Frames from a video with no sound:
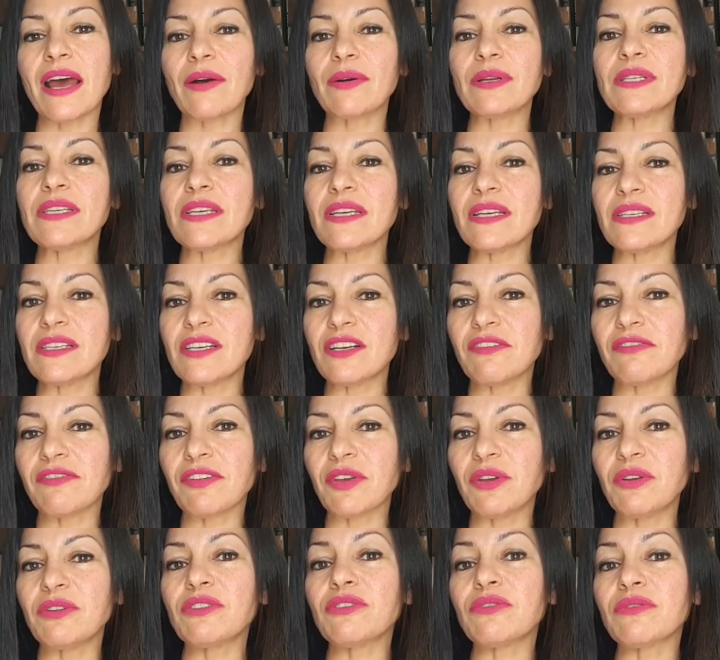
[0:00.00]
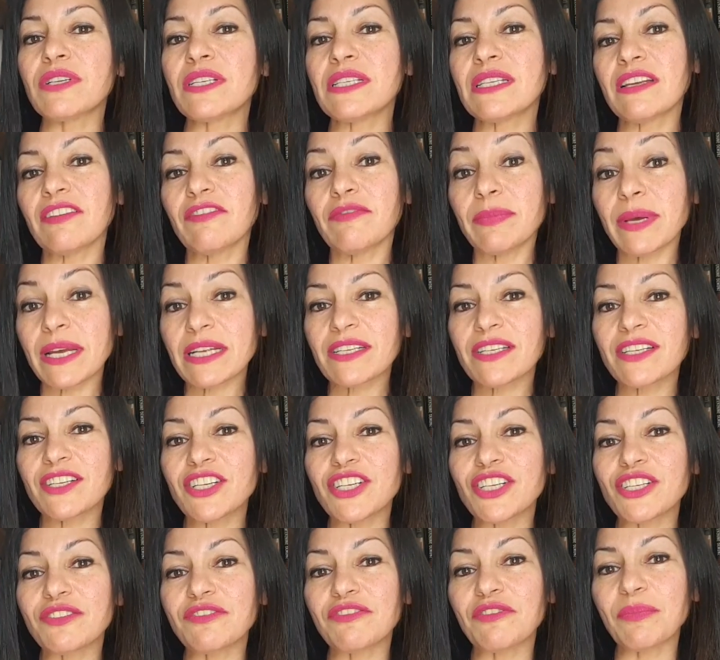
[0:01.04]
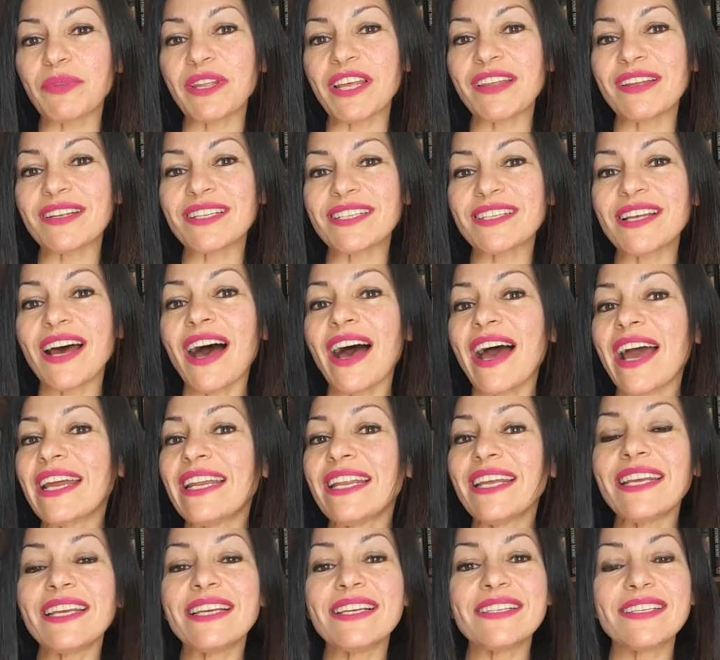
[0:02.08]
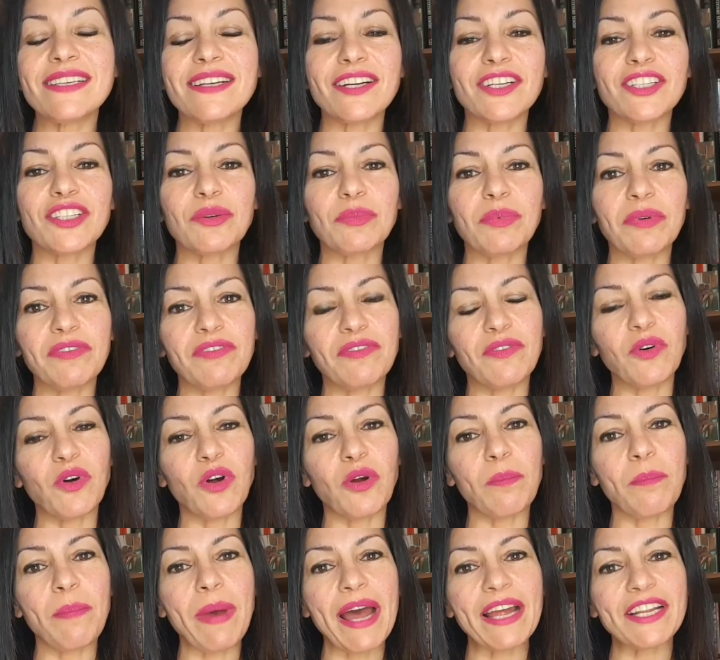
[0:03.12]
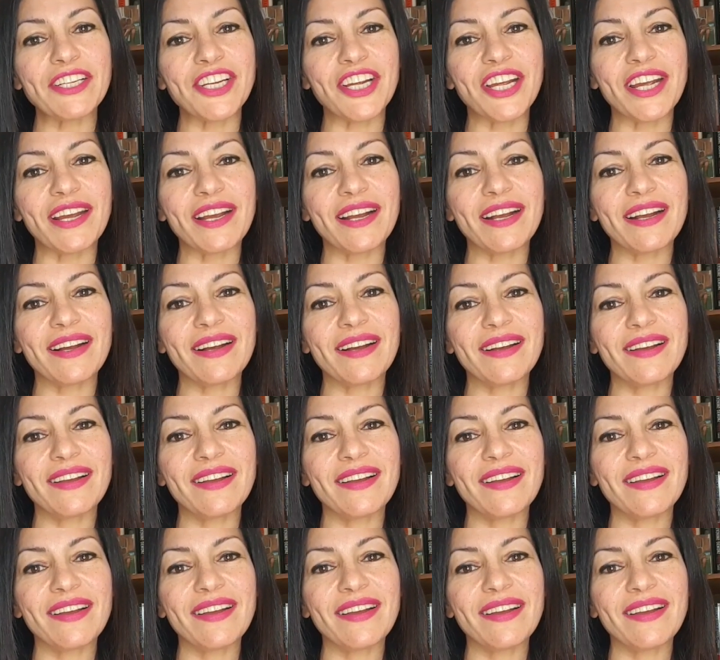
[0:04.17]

Now it's easier for you to receive messages from the other side, easier to perform magic.